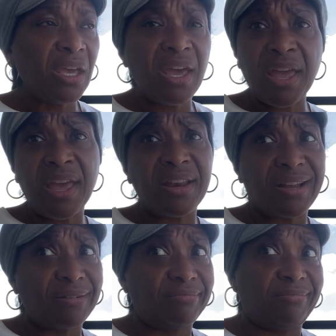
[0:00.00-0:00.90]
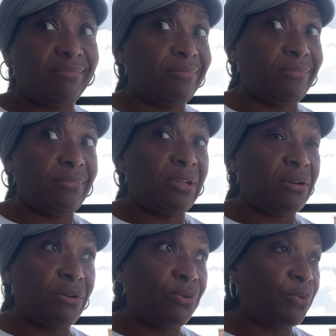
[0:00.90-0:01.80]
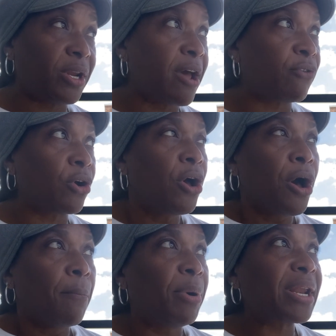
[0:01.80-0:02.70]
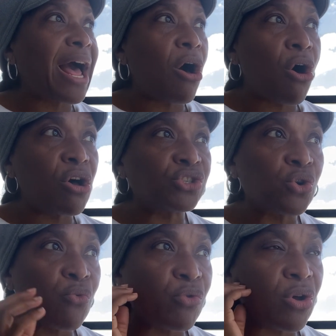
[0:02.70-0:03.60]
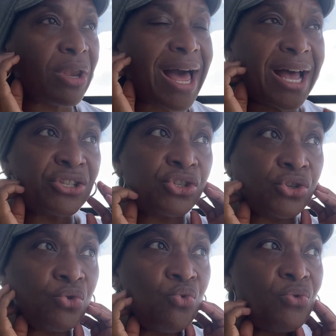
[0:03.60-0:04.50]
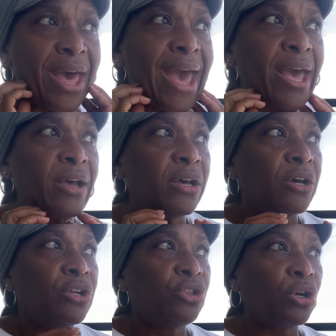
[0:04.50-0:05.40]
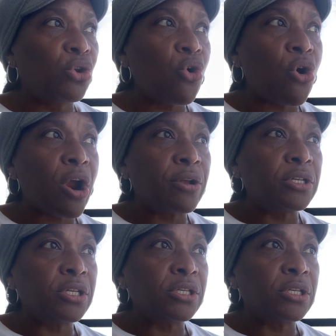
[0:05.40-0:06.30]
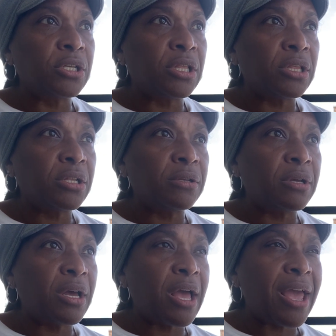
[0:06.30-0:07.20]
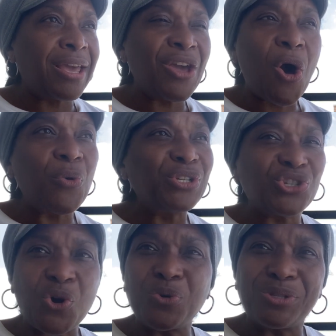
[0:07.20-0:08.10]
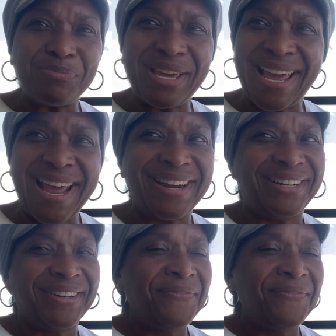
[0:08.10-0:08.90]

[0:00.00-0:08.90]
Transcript: And I um, don't know, whatever. But I also realized too that the Lord, He always shows me Hannah,